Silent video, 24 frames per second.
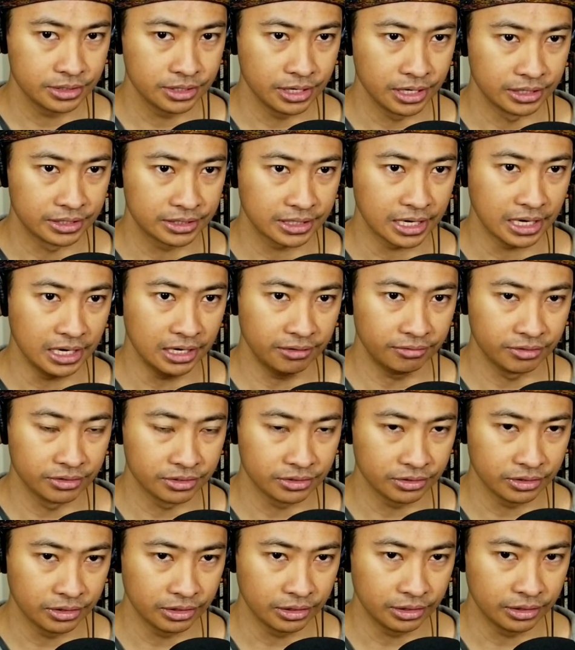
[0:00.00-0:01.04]
it's kind of
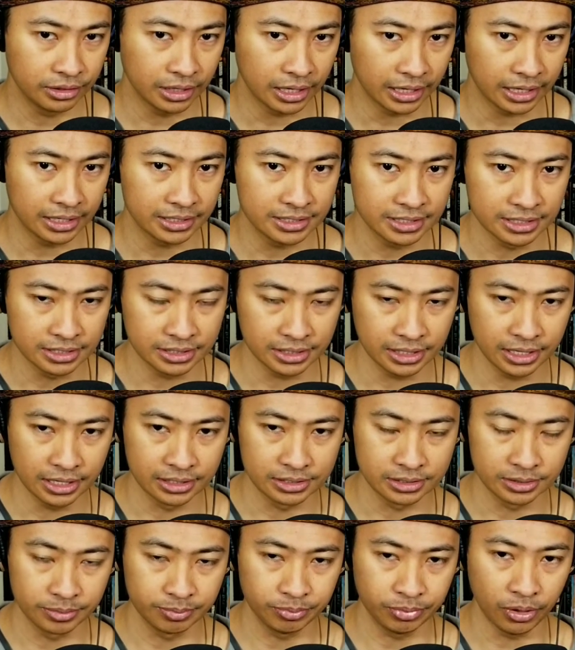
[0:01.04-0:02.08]
a, I guess it's
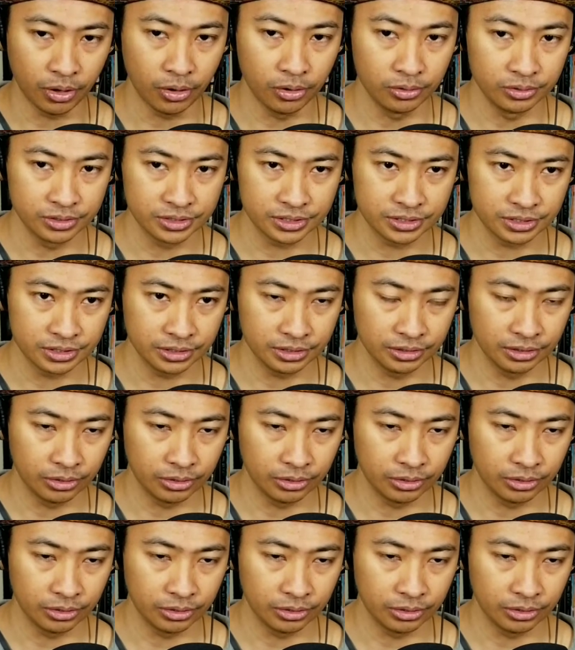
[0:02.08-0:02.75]
it's post